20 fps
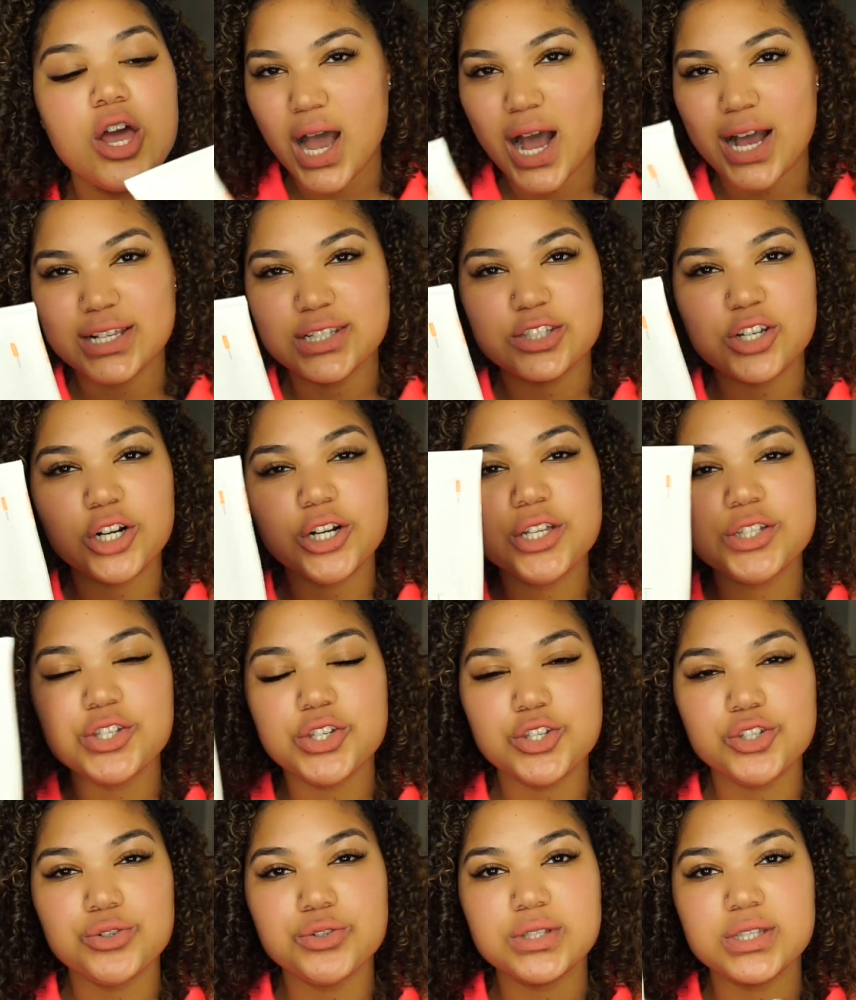I started
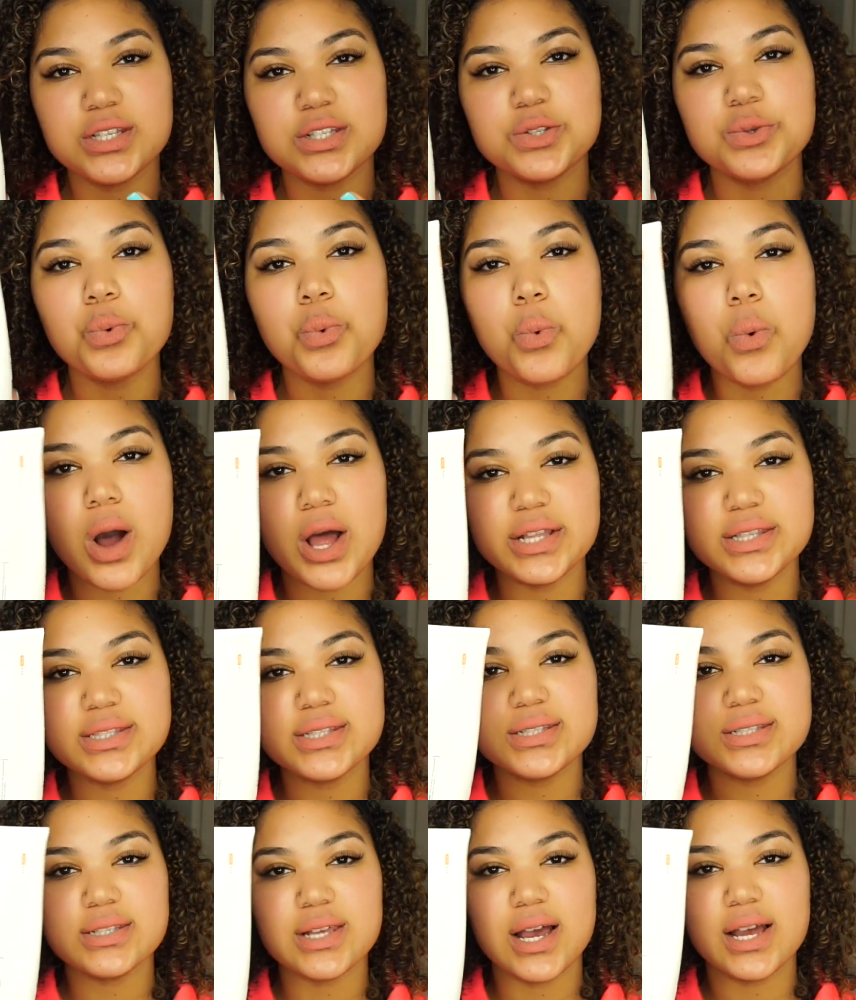to use this
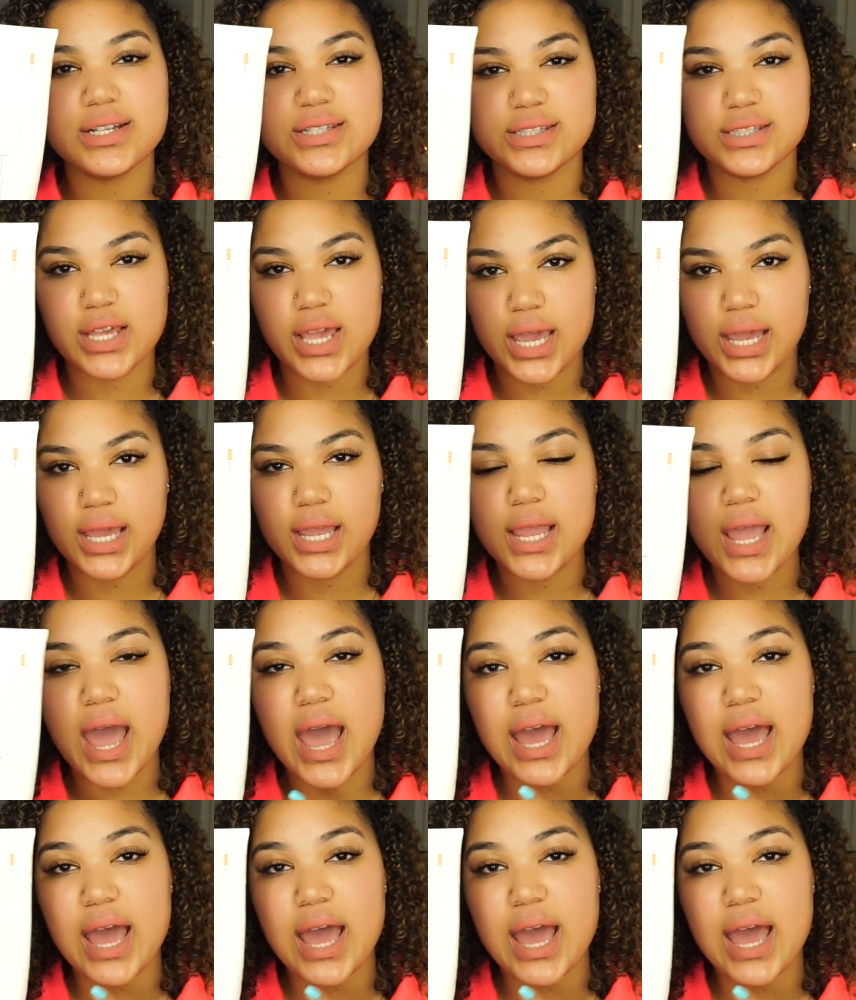once a day